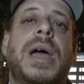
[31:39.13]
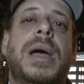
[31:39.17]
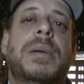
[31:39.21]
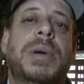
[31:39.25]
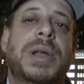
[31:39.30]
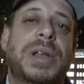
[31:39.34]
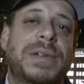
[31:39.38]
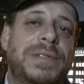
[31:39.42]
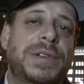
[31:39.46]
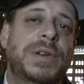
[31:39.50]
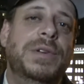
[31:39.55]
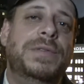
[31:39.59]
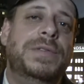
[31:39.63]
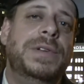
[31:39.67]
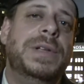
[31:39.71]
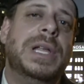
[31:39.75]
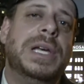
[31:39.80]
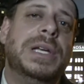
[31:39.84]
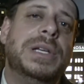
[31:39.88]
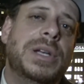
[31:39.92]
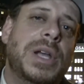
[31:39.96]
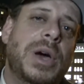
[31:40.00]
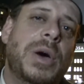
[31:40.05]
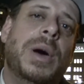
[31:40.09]
But if you feel
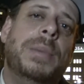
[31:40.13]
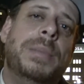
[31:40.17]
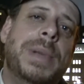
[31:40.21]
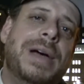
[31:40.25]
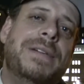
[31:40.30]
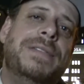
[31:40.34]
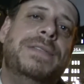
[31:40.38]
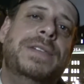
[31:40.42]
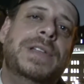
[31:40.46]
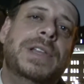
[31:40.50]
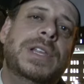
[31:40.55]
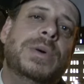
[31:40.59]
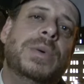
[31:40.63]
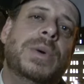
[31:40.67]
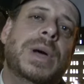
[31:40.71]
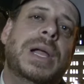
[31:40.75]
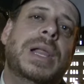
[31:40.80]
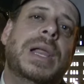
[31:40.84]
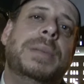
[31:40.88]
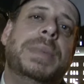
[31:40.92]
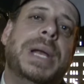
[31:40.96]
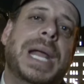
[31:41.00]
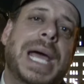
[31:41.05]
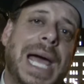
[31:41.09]
like, no, I'm not feeling
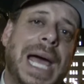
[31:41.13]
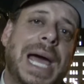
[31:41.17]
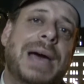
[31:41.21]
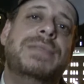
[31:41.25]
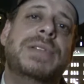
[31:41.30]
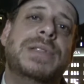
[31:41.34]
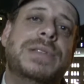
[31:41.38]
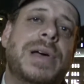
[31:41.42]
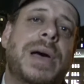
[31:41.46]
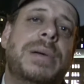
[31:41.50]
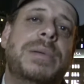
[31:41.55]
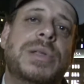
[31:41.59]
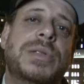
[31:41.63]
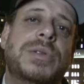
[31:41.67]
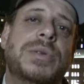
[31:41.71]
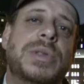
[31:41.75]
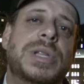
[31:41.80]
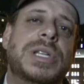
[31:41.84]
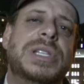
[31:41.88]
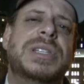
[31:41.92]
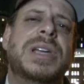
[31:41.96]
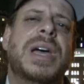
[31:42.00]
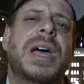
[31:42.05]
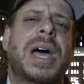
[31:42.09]
well, but I have the time to do
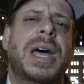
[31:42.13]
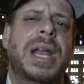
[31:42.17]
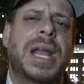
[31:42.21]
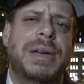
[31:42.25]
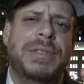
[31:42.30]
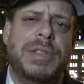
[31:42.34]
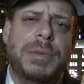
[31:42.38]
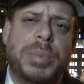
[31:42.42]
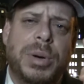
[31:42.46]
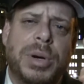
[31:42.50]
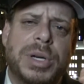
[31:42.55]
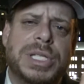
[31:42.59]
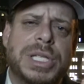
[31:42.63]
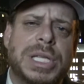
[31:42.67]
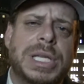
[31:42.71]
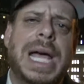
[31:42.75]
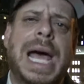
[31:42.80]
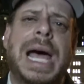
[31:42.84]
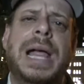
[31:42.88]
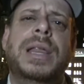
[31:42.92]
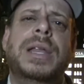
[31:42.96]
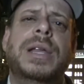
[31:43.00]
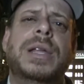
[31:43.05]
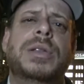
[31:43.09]
this, and I have the
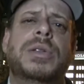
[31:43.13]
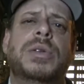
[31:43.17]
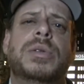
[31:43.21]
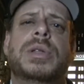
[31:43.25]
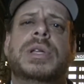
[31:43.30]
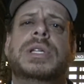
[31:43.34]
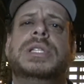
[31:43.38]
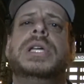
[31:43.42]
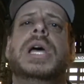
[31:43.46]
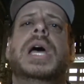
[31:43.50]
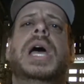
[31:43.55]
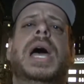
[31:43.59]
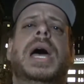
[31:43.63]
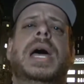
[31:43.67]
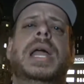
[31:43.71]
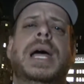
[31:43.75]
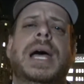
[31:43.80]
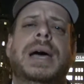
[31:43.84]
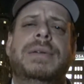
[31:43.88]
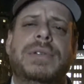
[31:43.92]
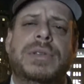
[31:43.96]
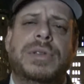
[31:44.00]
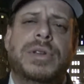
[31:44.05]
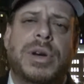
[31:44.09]
personality to do this, and I
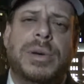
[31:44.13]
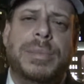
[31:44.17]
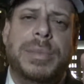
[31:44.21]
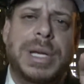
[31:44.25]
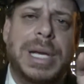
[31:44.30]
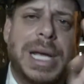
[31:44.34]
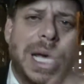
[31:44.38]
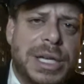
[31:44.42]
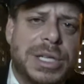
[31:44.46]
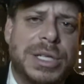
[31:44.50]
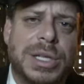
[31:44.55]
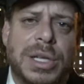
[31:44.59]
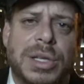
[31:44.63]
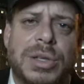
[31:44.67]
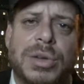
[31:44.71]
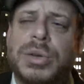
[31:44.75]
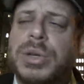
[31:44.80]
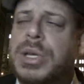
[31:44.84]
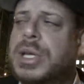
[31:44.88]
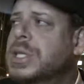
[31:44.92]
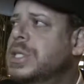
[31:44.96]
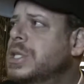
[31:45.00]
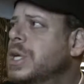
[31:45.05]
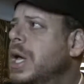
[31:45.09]
have the determination to do
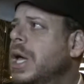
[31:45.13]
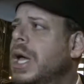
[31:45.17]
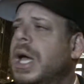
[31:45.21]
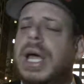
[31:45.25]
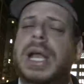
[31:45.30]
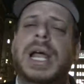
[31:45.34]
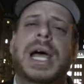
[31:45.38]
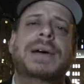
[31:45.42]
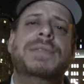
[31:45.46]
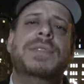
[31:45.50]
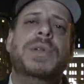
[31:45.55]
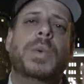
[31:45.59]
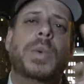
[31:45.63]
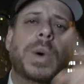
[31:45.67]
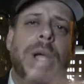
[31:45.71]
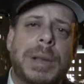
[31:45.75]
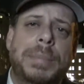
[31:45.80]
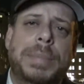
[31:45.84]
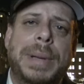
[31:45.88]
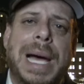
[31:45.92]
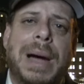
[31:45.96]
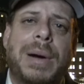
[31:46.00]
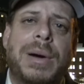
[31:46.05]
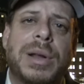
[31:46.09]
this, and I have the
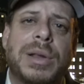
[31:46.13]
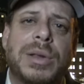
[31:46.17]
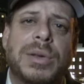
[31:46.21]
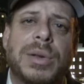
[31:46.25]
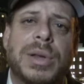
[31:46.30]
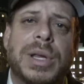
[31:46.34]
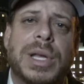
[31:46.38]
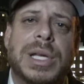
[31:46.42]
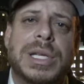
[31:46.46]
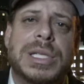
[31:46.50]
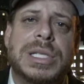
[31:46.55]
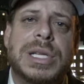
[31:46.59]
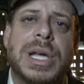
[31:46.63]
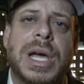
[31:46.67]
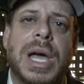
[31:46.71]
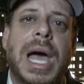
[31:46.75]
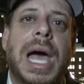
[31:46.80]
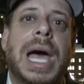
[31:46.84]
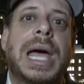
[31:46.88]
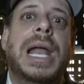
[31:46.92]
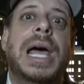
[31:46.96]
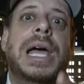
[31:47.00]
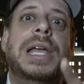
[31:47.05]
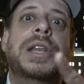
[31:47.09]
willpower to do this,
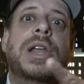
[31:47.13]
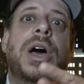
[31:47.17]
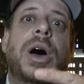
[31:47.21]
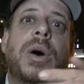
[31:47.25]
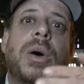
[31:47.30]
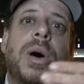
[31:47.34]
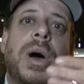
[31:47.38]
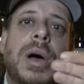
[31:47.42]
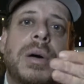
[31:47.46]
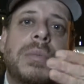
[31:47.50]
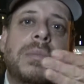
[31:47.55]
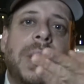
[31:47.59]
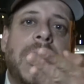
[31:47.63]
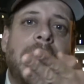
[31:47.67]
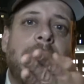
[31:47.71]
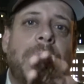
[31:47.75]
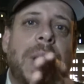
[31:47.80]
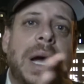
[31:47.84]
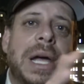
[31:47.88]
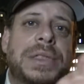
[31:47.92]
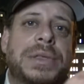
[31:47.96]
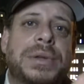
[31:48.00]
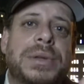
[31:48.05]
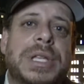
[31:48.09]
and I know my
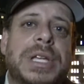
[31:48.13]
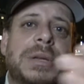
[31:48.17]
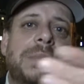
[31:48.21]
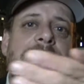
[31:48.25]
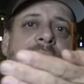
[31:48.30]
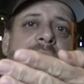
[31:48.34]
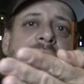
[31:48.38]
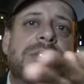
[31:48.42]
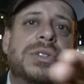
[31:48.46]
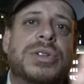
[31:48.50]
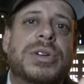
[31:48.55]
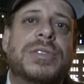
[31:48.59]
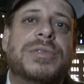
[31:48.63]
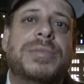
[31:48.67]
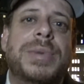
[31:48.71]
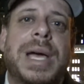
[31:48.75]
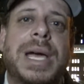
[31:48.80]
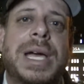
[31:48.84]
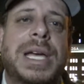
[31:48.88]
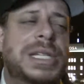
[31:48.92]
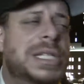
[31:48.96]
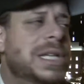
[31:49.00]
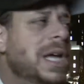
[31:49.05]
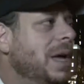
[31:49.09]
way through the administrative
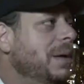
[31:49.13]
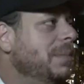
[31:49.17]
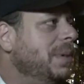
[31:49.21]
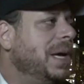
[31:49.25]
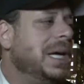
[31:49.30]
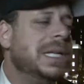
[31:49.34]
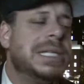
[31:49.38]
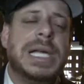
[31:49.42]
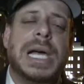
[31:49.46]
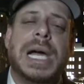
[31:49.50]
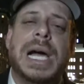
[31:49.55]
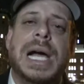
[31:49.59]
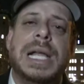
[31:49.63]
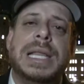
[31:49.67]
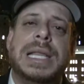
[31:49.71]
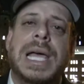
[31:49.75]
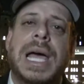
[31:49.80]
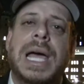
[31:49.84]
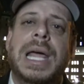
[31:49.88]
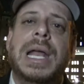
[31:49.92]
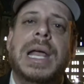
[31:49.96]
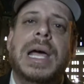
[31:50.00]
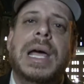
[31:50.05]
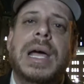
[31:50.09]
maze because I got
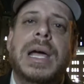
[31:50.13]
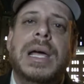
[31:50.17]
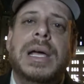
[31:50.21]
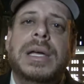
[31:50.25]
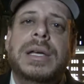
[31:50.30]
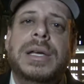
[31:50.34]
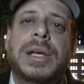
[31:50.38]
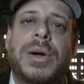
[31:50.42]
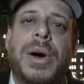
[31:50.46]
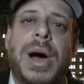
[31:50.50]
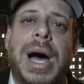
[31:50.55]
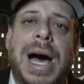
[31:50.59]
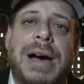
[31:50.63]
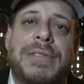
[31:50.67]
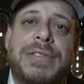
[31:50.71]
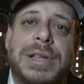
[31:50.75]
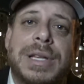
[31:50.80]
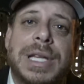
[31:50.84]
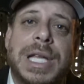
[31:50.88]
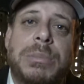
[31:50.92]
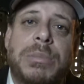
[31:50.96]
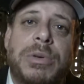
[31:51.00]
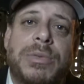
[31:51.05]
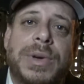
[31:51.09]
that, Avi
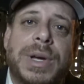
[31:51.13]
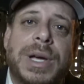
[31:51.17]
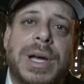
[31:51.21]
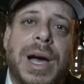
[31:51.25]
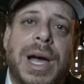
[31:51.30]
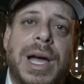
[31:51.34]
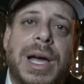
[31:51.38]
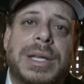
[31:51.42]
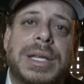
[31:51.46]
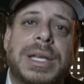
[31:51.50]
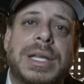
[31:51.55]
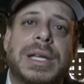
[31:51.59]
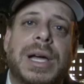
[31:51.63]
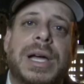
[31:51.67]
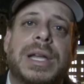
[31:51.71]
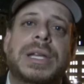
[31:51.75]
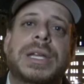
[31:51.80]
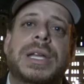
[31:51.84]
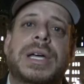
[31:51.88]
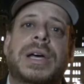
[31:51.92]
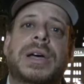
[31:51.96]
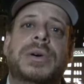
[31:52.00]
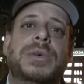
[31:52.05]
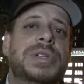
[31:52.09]
Leibovic guy
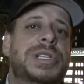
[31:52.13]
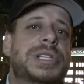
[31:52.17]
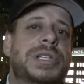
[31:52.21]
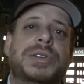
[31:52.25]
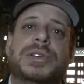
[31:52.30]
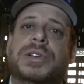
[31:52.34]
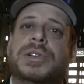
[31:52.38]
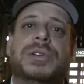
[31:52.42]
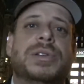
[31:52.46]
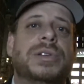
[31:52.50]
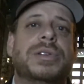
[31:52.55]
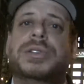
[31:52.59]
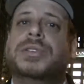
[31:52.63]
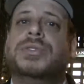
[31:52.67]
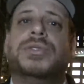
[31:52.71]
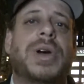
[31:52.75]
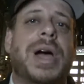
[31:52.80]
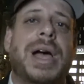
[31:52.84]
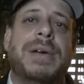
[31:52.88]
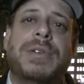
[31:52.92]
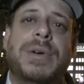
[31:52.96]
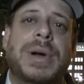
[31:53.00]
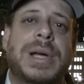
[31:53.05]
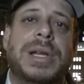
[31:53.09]
who's
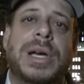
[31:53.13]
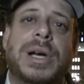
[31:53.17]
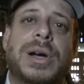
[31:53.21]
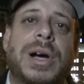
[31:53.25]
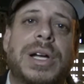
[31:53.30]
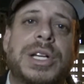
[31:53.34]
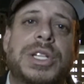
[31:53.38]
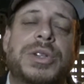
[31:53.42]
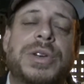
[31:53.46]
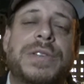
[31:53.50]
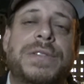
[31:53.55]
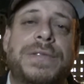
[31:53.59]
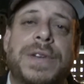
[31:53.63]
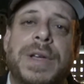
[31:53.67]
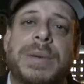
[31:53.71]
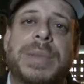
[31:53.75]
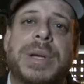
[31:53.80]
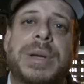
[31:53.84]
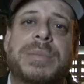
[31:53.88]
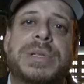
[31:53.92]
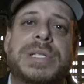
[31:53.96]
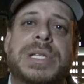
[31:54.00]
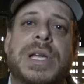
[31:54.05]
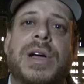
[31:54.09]
driving around the country
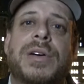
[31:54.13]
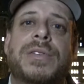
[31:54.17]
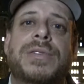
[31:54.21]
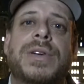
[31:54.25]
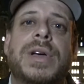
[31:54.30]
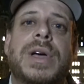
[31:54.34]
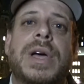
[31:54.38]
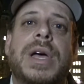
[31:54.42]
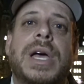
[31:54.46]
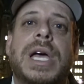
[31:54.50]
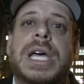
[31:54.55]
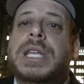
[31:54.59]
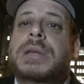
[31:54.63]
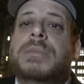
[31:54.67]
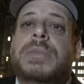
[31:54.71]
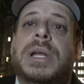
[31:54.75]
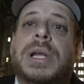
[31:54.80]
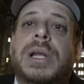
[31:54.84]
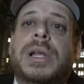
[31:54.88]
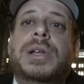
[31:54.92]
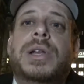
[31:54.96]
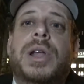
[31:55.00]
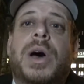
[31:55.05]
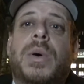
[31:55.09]
filming himself in the
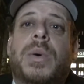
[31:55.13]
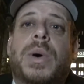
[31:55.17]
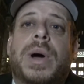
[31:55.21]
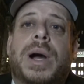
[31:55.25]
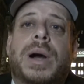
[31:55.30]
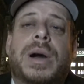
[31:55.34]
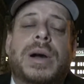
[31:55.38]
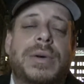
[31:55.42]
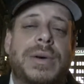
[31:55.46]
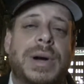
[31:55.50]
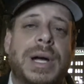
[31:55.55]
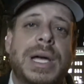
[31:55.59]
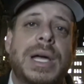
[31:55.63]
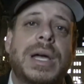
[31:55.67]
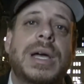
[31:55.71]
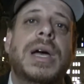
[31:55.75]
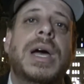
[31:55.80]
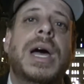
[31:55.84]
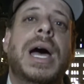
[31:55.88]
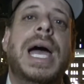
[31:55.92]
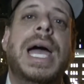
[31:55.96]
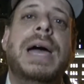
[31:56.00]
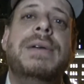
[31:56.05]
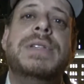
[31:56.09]
middle of nowhere, right?
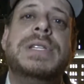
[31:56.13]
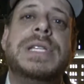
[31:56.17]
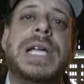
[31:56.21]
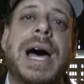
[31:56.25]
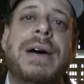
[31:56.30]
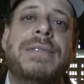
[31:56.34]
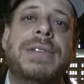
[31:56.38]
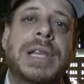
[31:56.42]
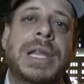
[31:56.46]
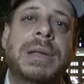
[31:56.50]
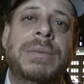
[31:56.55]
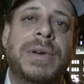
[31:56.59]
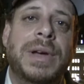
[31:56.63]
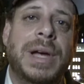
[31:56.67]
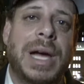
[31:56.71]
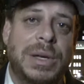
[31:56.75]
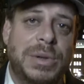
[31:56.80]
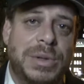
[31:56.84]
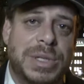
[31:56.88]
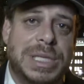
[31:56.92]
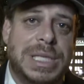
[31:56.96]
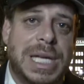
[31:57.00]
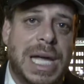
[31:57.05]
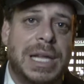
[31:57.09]
I have this Avi Leibovic guy
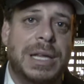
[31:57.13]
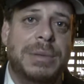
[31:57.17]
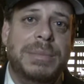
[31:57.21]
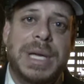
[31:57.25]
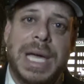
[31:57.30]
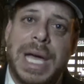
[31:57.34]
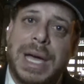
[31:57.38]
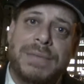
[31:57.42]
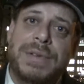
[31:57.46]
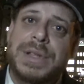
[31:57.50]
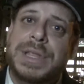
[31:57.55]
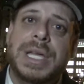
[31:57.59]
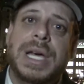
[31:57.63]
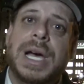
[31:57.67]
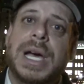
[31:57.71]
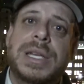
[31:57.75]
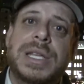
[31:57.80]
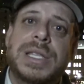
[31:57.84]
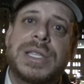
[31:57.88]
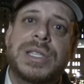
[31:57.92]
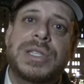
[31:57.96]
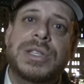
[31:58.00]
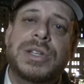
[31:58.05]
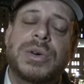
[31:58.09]
who's telling me everything I
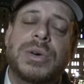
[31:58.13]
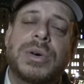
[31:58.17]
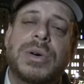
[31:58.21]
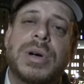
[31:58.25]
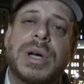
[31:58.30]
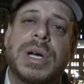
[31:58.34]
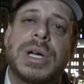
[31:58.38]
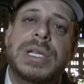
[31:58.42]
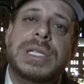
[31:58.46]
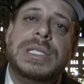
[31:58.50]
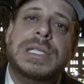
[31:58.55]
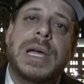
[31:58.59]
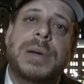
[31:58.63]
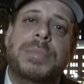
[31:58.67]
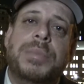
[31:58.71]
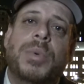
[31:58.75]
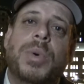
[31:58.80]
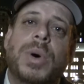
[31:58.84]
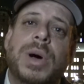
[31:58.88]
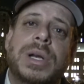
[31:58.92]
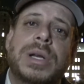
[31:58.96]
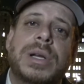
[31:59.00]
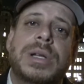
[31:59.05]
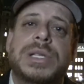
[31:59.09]
need to do. Step
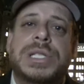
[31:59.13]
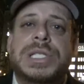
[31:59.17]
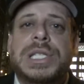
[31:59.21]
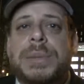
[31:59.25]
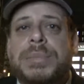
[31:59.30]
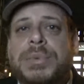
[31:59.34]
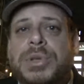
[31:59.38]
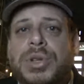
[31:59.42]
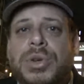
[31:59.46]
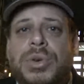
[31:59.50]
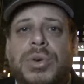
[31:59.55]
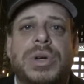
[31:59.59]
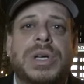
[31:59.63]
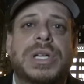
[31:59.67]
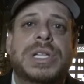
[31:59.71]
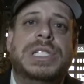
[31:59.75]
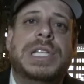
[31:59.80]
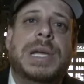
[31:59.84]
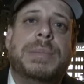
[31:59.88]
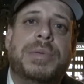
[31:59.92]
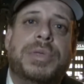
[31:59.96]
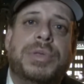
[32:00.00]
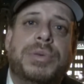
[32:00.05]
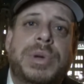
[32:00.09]
1, step 2,
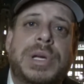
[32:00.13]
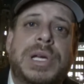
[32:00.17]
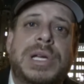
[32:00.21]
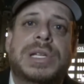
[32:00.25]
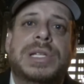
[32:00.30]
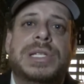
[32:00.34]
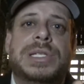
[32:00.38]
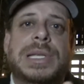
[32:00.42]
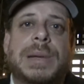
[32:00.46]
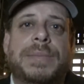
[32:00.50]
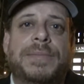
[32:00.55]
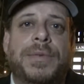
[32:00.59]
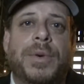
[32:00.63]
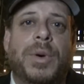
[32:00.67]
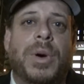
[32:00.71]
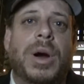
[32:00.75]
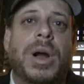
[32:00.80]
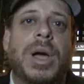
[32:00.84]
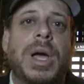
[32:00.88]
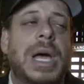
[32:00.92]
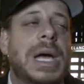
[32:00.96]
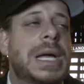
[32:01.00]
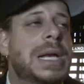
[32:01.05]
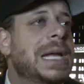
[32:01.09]
step 3, step
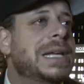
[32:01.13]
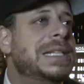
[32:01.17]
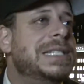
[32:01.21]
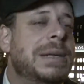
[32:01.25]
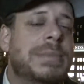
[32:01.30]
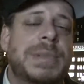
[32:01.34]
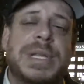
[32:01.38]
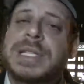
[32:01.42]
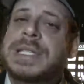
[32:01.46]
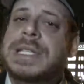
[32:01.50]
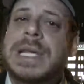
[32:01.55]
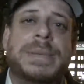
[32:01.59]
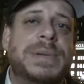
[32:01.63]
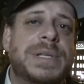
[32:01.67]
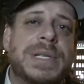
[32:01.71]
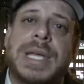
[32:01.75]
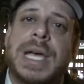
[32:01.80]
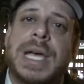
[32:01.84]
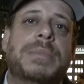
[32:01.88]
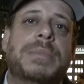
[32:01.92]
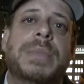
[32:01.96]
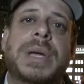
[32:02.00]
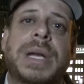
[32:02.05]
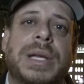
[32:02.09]
4. Now some of the steps will
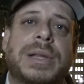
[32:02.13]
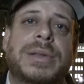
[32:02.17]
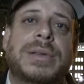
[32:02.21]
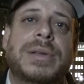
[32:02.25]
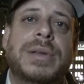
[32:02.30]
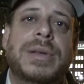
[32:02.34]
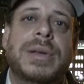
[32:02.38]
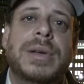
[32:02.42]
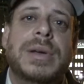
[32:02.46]
minute.